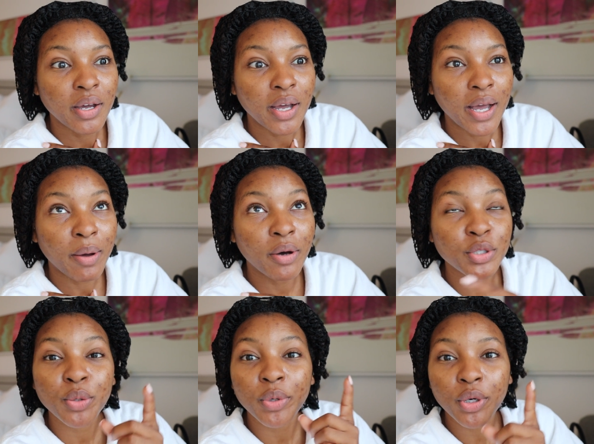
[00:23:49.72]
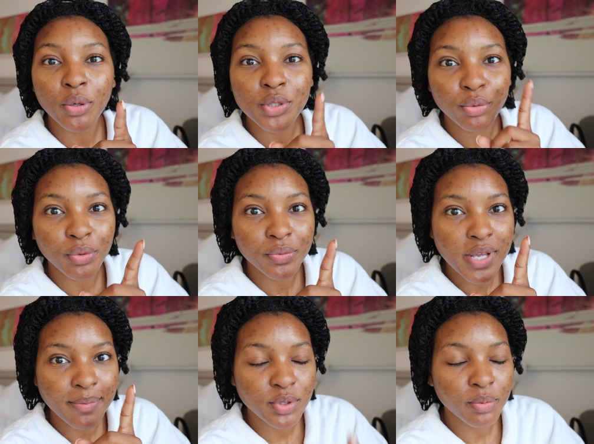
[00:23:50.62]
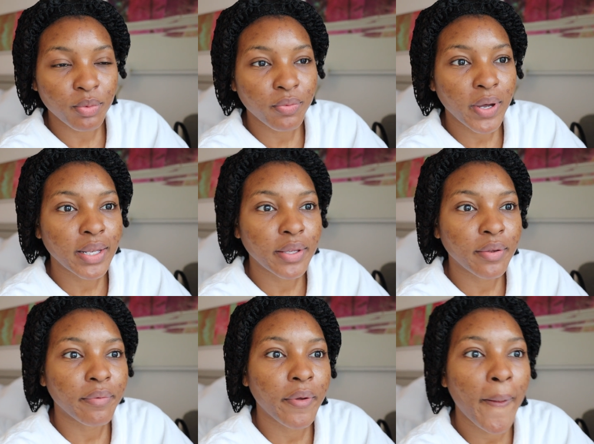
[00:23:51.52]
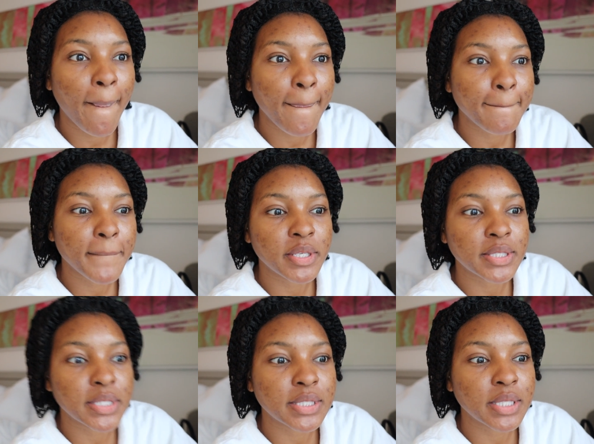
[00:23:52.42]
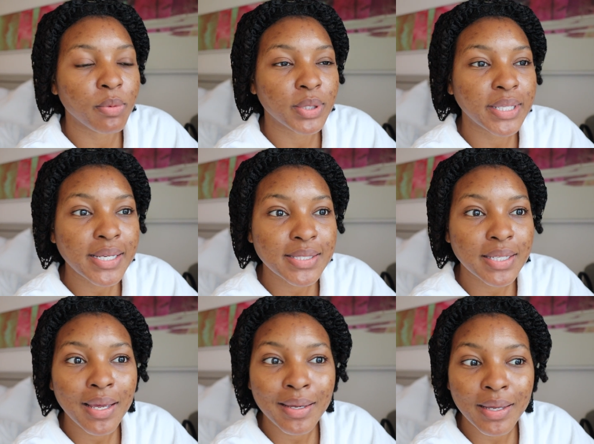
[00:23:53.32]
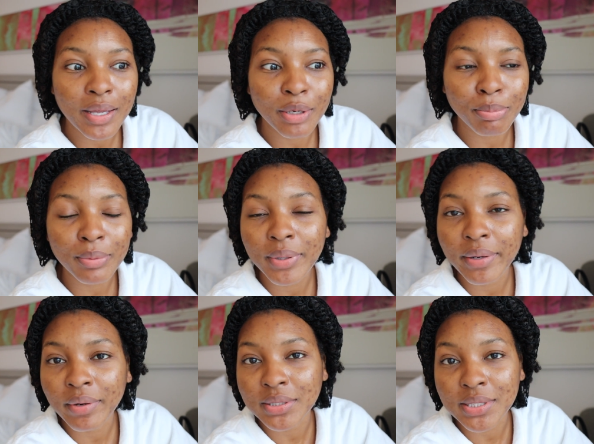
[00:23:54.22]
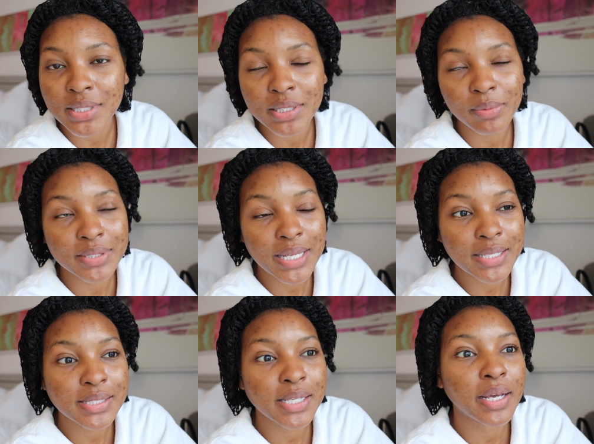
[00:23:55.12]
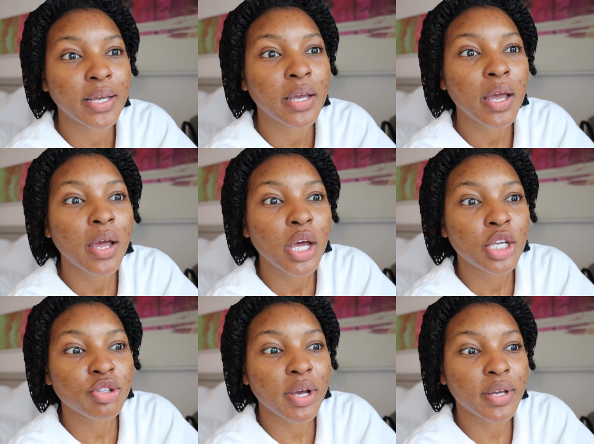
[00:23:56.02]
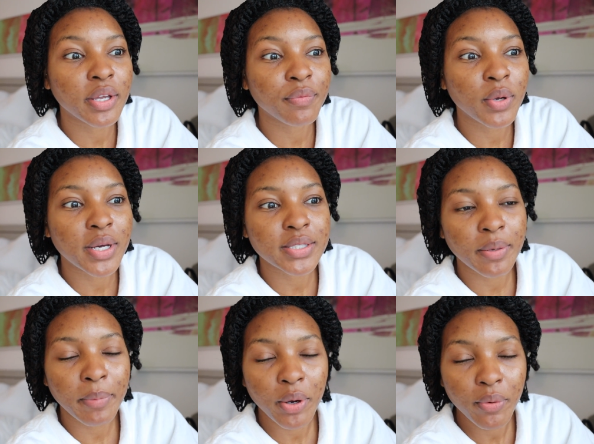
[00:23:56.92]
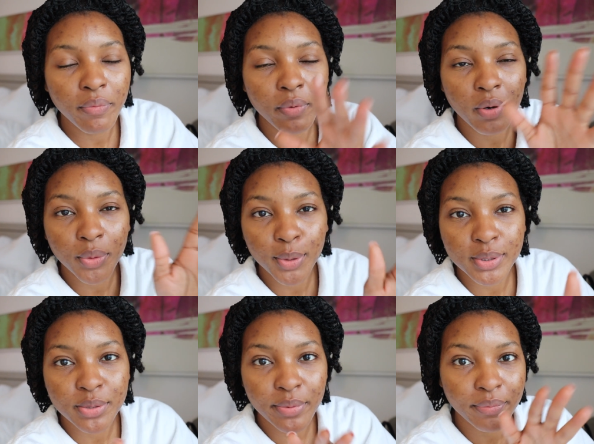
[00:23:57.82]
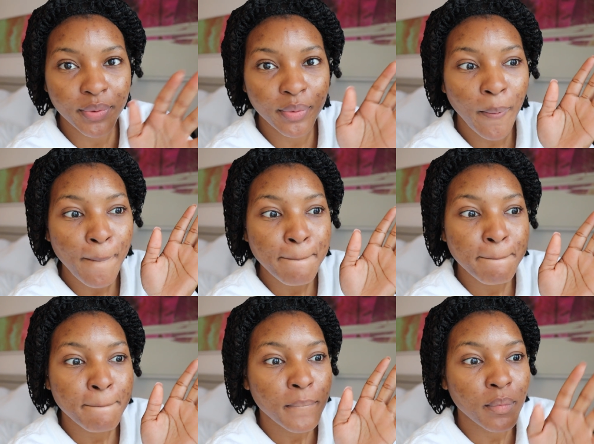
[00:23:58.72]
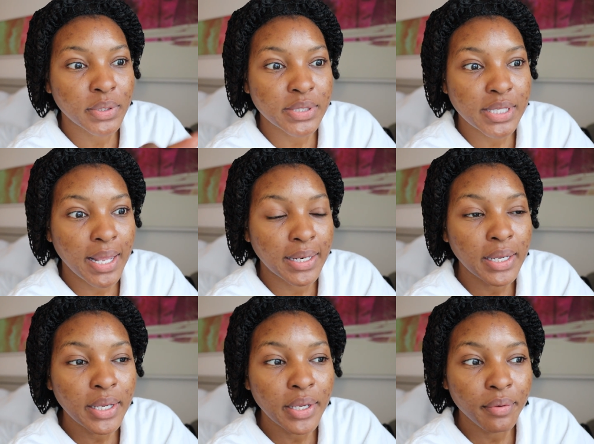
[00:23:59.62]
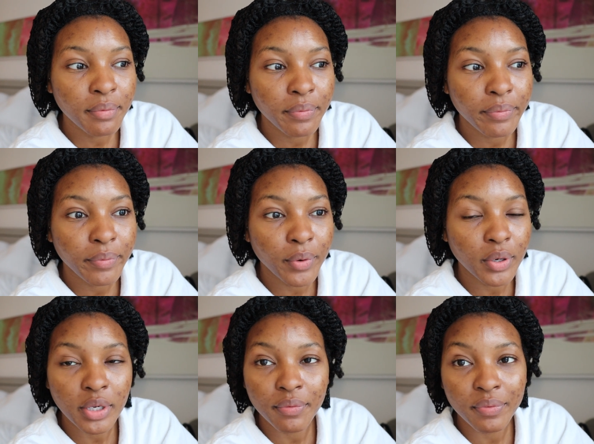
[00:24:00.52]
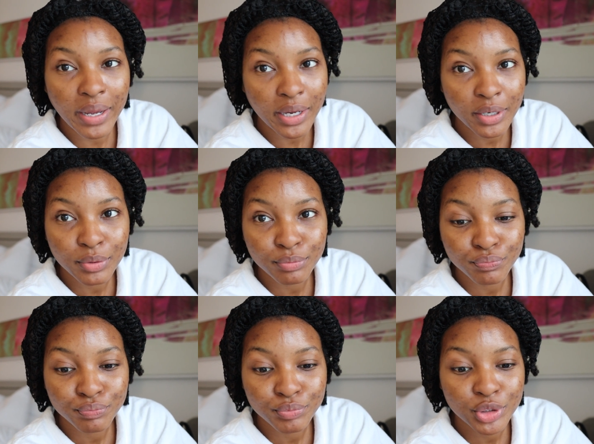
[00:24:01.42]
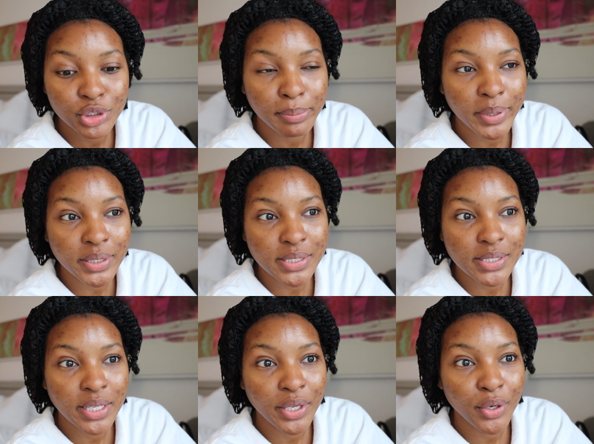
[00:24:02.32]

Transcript: i also want to go to the rooftop too before i leave just to see what that's like and the pool area just to see what that's like so i can give you guys like my overall thoughts and review once i leave on if y'all should pay to stay